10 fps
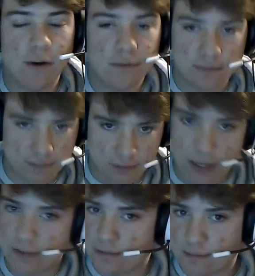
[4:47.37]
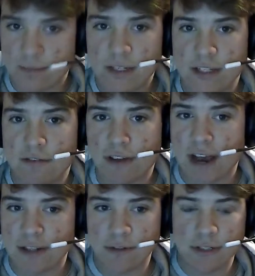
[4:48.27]
You know, it's a
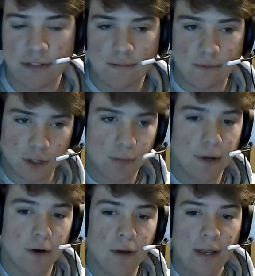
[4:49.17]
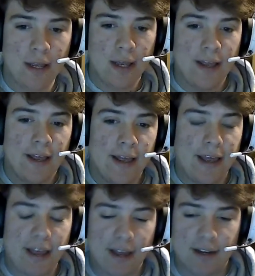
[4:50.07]
factory turbo.
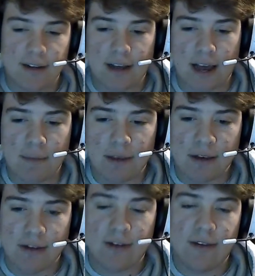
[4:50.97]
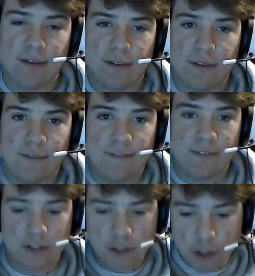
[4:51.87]
And I mean,
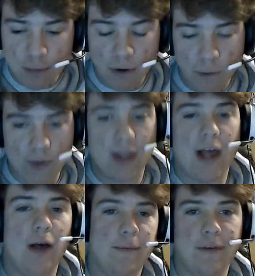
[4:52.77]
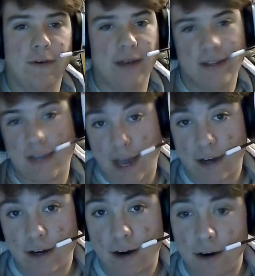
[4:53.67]
the turbo will help you in
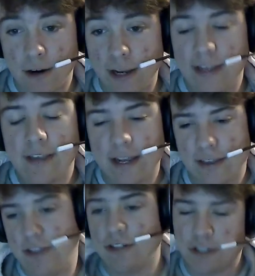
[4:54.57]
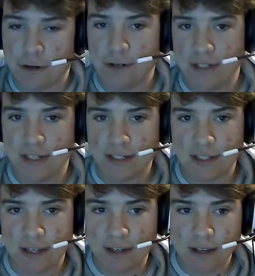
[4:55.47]
that car in like the 0 to
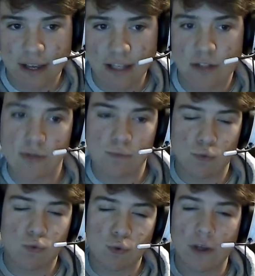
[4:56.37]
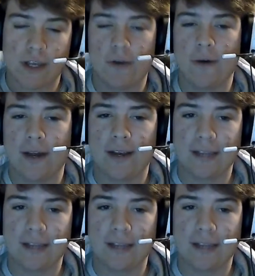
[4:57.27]
60. It's really quick.